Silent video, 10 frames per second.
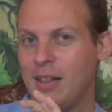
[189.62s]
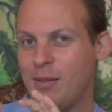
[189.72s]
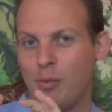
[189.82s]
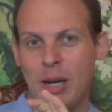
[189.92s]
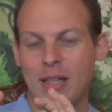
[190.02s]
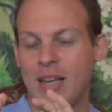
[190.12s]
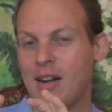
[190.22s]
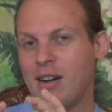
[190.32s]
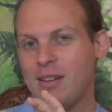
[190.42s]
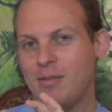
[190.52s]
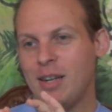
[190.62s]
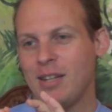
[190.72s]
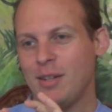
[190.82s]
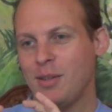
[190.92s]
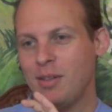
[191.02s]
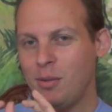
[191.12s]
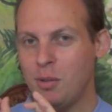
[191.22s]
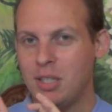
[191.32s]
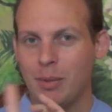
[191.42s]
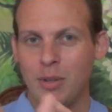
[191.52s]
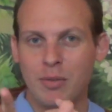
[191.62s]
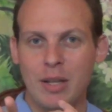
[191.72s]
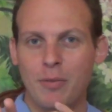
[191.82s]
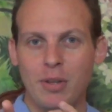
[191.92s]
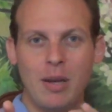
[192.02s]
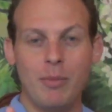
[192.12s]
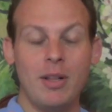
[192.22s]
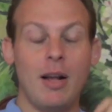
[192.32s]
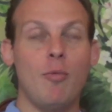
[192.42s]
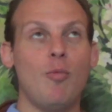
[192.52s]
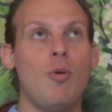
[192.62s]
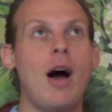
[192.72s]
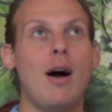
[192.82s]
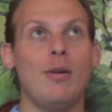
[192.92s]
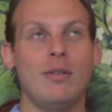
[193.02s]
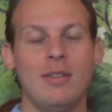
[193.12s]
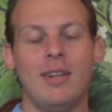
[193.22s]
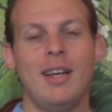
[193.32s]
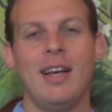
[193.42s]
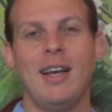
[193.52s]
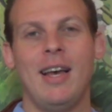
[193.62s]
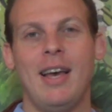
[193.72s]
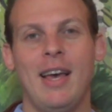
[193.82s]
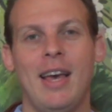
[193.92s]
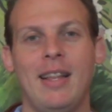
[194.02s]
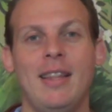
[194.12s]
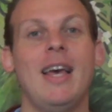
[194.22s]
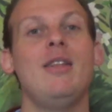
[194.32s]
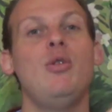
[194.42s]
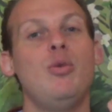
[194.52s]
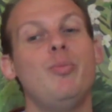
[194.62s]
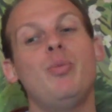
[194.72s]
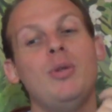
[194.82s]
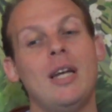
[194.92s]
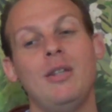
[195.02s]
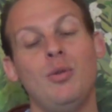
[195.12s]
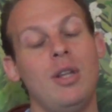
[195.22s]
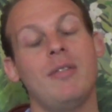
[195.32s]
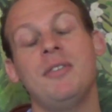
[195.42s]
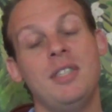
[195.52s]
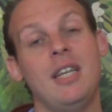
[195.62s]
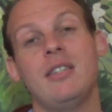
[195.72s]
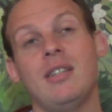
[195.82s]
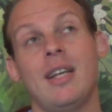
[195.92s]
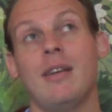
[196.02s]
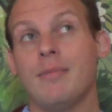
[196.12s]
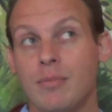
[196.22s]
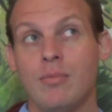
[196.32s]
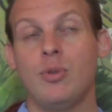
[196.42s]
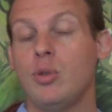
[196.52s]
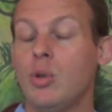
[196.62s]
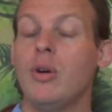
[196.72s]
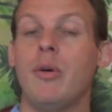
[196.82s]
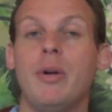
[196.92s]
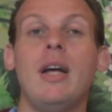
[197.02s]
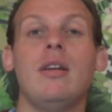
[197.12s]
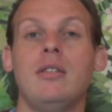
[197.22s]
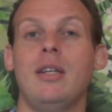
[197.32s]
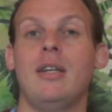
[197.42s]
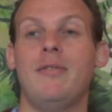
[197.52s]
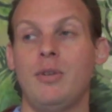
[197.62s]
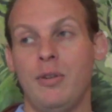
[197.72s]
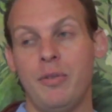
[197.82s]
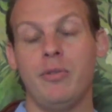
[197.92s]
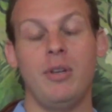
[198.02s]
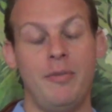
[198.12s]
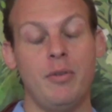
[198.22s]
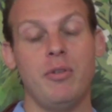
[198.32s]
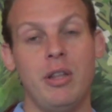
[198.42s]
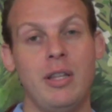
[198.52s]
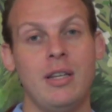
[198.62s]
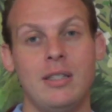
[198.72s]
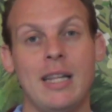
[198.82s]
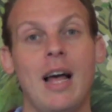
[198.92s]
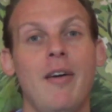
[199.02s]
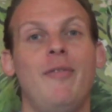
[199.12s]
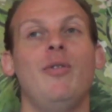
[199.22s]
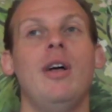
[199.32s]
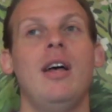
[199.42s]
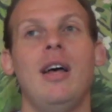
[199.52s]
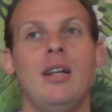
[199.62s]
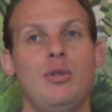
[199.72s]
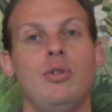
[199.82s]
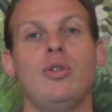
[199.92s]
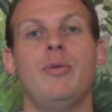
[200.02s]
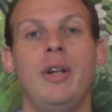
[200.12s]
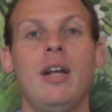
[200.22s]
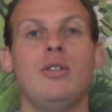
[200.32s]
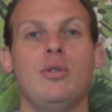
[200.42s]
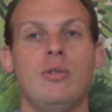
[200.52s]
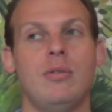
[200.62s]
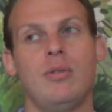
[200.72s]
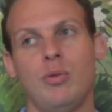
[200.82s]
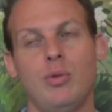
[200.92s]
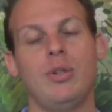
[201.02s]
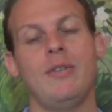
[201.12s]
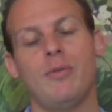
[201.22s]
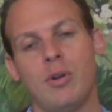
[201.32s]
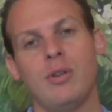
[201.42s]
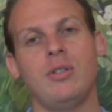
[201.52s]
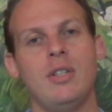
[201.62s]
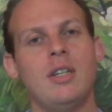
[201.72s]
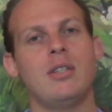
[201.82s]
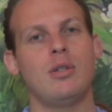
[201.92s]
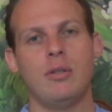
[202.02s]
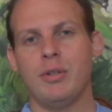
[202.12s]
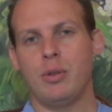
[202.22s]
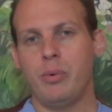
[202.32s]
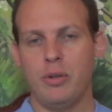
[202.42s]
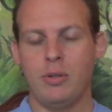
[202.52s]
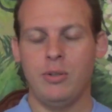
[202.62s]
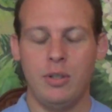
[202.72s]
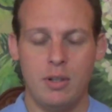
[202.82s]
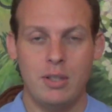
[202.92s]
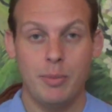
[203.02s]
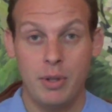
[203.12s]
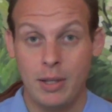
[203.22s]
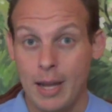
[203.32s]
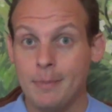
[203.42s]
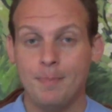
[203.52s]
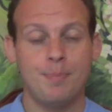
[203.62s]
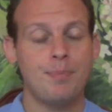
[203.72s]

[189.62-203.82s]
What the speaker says: right there, right? You did something great for them. They're like, wow. And then you put that into the conversation, like, do you know anyone else? Like, if you really think it's that helpful, do you know anyone else who's looking for a concierge service or personal assistant, something like that?